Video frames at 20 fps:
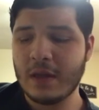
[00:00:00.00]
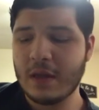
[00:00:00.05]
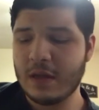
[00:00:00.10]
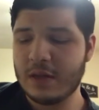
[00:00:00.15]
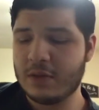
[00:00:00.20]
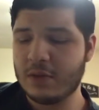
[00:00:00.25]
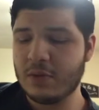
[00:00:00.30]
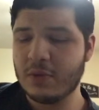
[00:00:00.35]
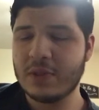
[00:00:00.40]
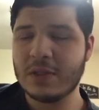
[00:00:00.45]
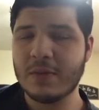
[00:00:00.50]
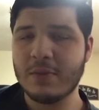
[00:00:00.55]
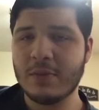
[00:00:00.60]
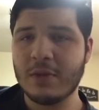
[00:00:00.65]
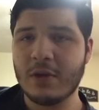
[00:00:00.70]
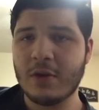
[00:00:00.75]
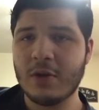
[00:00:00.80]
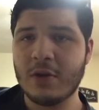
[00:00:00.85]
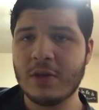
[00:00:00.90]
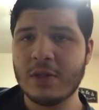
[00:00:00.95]
A third
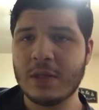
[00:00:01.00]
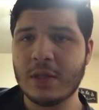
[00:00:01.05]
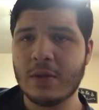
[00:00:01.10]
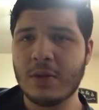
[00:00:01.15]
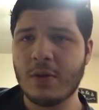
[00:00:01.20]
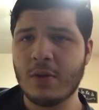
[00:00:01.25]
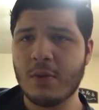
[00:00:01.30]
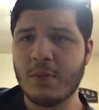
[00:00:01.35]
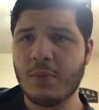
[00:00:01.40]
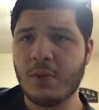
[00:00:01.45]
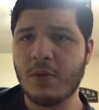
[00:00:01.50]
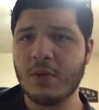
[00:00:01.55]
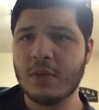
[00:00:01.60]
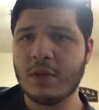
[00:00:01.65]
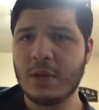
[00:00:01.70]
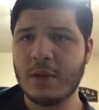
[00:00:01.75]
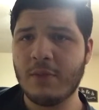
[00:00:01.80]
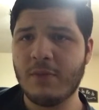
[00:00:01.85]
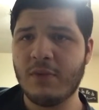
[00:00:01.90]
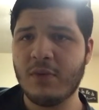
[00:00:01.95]
similarity is that they were both
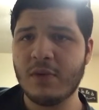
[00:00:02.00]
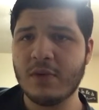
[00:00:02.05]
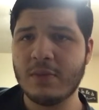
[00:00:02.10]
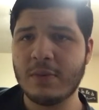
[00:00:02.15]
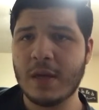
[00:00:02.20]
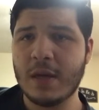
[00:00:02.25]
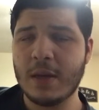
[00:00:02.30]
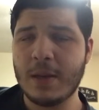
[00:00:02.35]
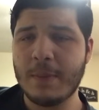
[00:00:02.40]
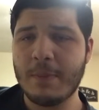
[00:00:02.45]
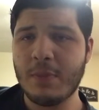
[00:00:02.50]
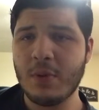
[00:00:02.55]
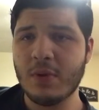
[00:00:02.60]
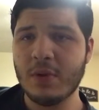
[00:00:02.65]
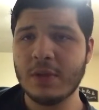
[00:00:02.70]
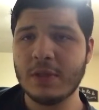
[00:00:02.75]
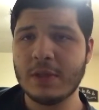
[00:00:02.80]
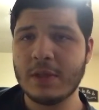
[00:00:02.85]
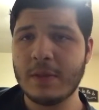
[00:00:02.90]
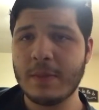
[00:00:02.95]
influenced by
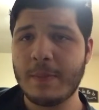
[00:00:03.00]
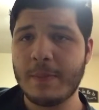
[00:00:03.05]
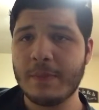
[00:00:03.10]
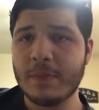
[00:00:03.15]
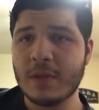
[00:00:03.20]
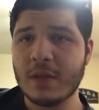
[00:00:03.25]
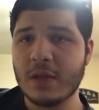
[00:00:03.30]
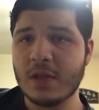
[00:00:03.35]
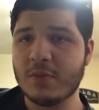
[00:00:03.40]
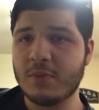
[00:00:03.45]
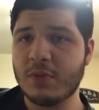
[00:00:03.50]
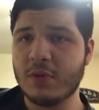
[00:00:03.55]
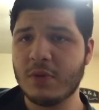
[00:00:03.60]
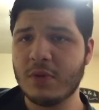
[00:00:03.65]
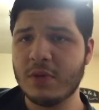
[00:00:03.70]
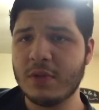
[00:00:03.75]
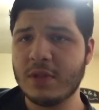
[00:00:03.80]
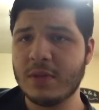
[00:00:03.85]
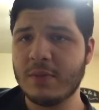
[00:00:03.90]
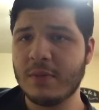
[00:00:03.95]
Buddhism, because
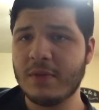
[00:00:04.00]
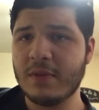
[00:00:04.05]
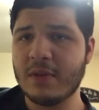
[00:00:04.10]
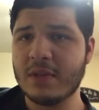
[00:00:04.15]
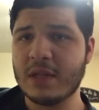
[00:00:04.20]
Buddhism